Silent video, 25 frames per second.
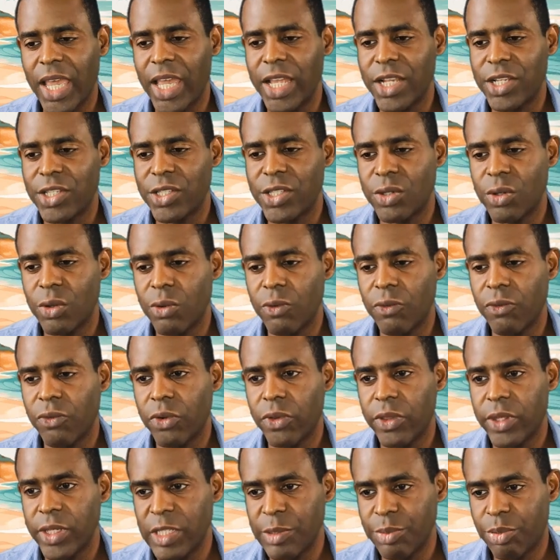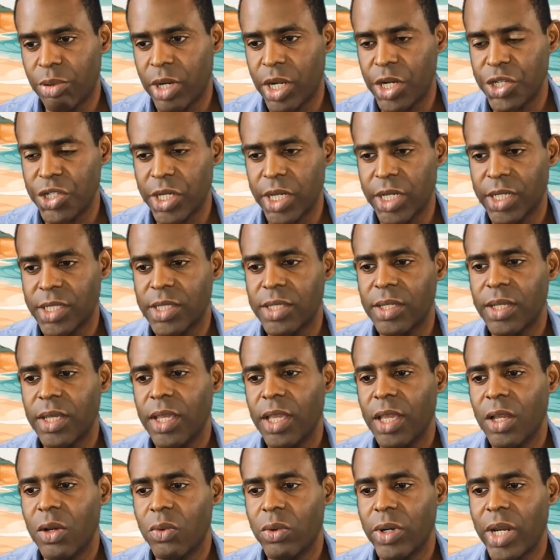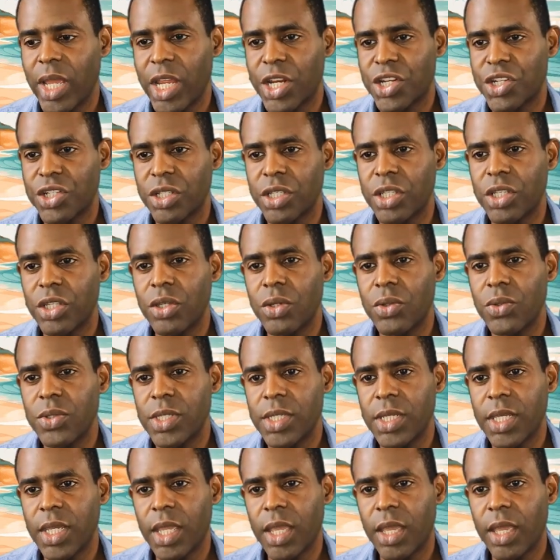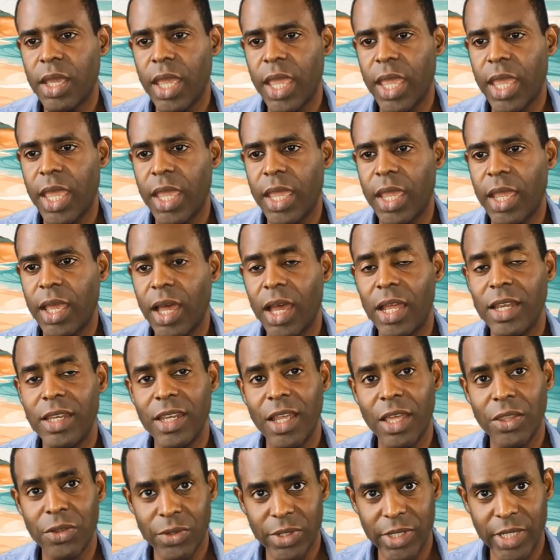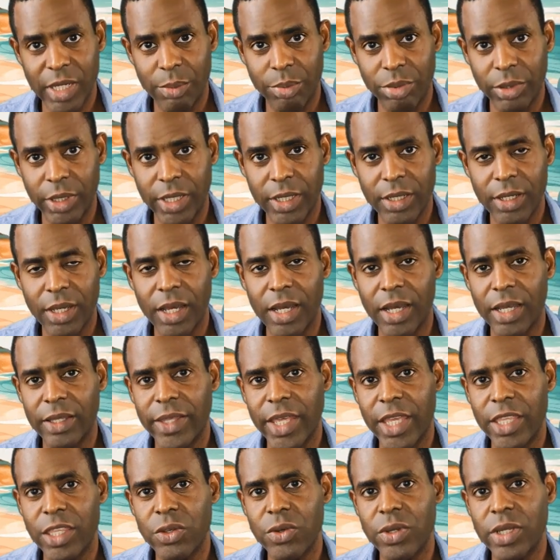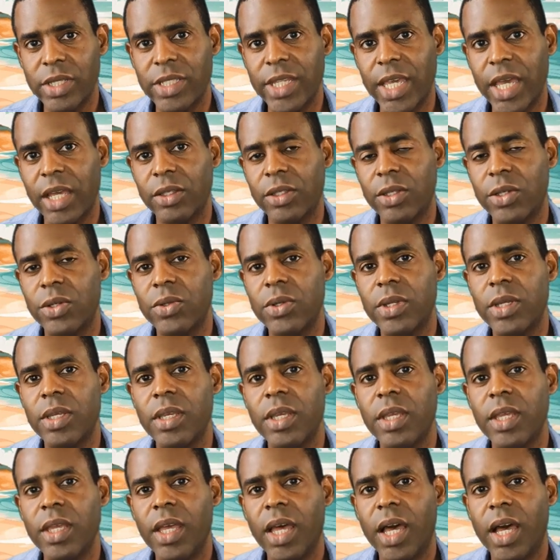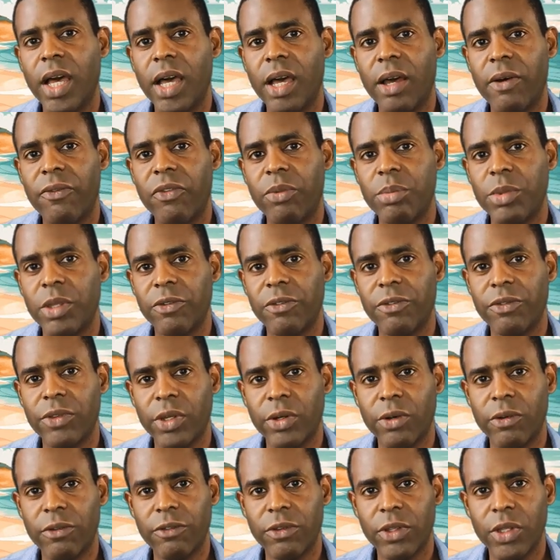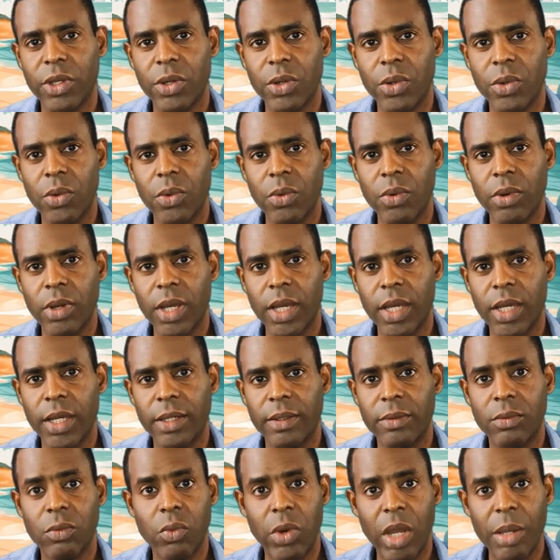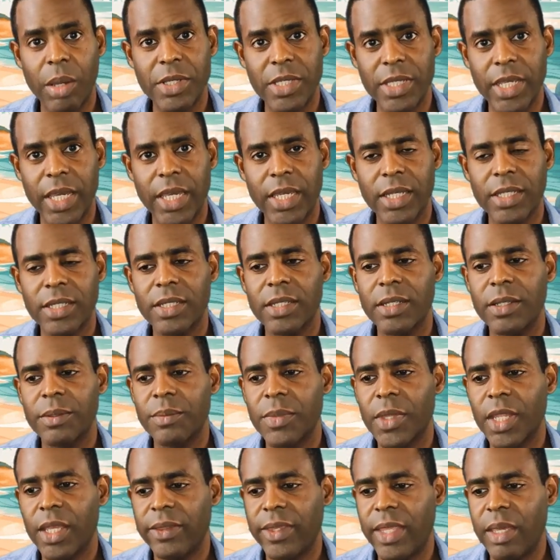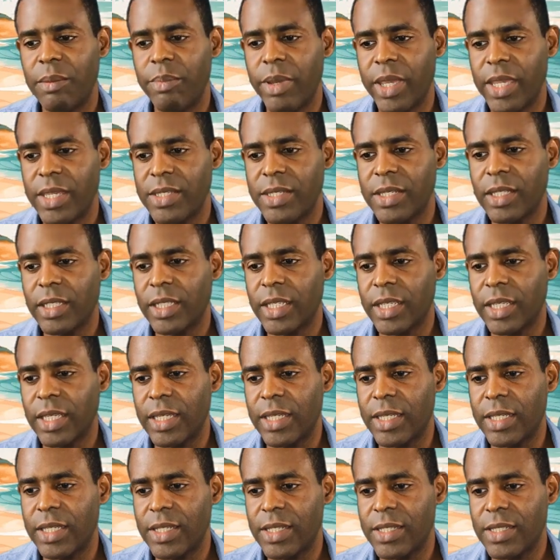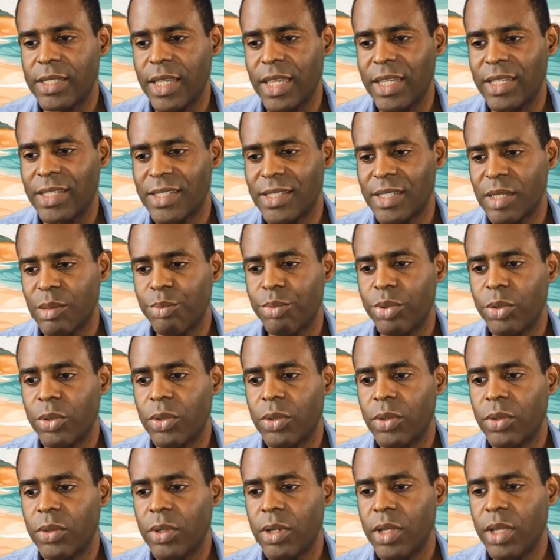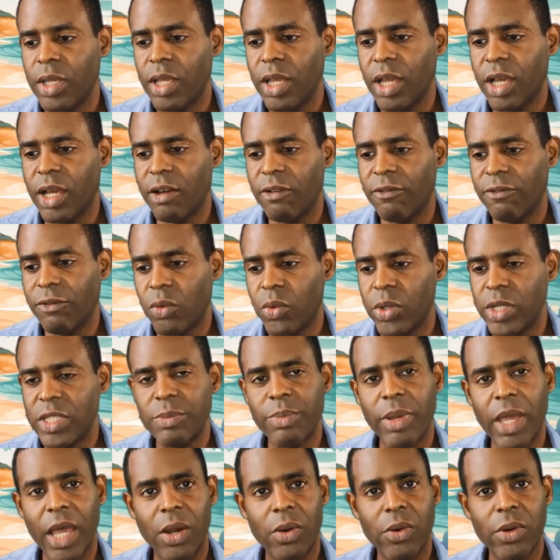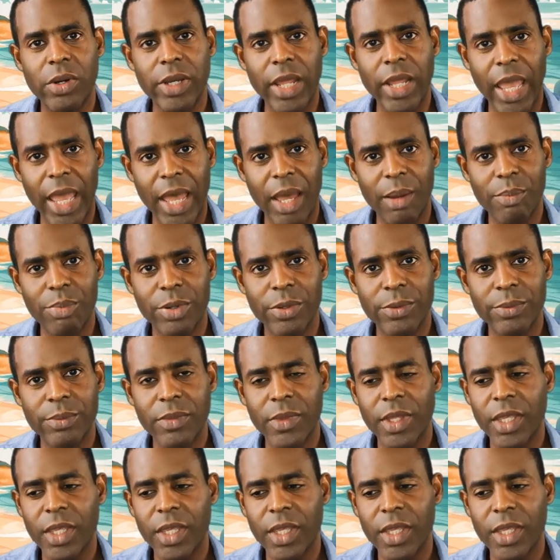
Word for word: And so for this project, we're actually using a another template uh, that you can download uh, from the Flutterflow uh, website that basically is a simple uh, voice-powered app.